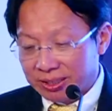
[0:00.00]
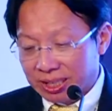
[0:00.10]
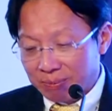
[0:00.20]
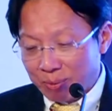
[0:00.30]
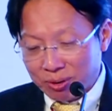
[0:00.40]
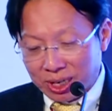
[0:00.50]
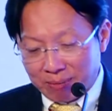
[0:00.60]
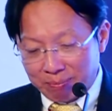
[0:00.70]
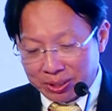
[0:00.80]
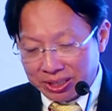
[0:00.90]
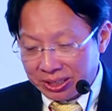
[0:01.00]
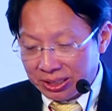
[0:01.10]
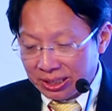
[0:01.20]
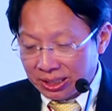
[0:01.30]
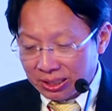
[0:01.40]
Singapore company
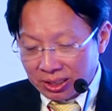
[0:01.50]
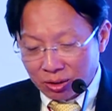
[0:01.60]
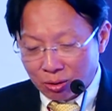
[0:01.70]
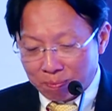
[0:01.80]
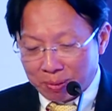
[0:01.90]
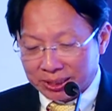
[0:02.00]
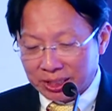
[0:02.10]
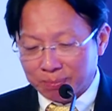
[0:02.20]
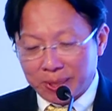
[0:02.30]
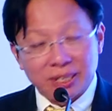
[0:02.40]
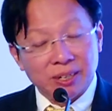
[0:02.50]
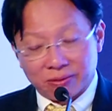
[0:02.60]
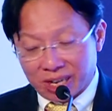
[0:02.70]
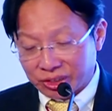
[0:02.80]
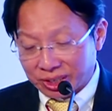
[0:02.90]
could participate in
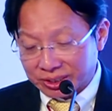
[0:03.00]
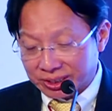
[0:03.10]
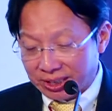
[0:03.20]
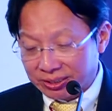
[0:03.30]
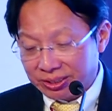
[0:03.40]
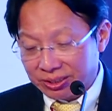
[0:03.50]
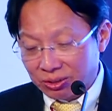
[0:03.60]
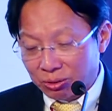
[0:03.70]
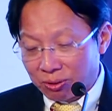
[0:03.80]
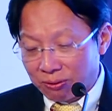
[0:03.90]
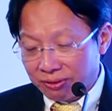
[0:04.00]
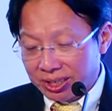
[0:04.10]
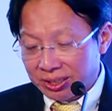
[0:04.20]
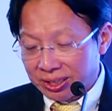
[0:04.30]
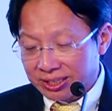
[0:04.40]
Rajasthan's growth
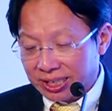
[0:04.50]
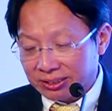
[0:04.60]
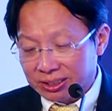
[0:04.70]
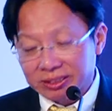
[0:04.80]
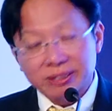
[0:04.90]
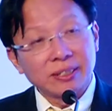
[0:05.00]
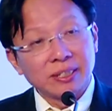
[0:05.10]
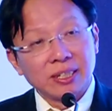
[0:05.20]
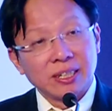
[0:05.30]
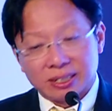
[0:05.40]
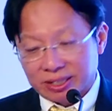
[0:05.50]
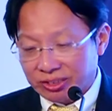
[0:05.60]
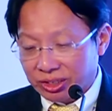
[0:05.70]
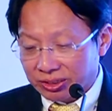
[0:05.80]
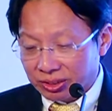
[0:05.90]
in the sectors
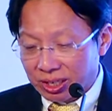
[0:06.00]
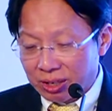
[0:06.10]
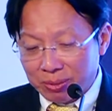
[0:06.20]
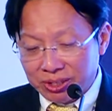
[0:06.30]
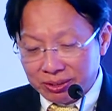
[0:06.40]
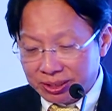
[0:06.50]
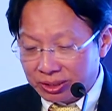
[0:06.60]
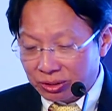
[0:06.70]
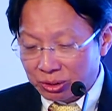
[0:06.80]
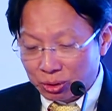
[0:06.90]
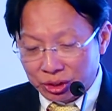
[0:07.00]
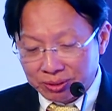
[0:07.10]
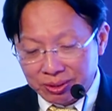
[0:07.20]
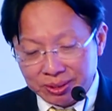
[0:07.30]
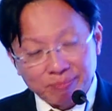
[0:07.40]
such as urban
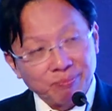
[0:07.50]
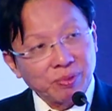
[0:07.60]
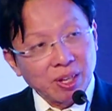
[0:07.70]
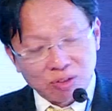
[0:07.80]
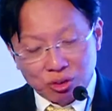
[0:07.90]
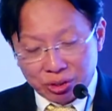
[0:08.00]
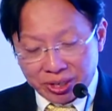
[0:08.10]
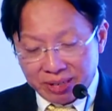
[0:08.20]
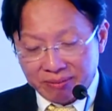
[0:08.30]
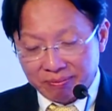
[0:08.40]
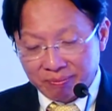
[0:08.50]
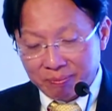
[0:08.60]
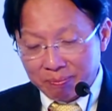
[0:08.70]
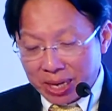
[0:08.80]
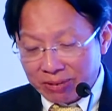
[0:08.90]
solutions, trade,
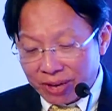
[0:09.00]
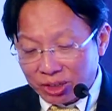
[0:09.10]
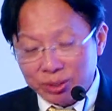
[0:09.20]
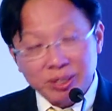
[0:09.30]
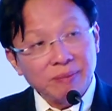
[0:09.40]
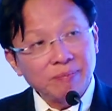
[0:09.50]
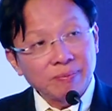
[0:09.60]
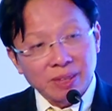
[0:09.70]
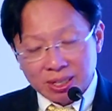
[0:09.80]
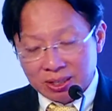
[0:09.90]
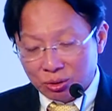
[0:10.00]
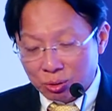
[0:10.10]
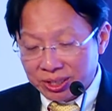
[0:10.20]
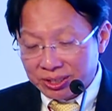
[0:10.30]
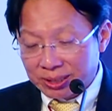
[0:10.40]
manufacturing,
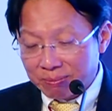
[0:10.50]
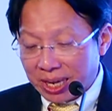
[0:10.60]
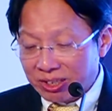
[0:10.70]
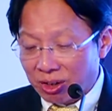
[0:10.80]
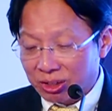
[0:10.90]
tourism, and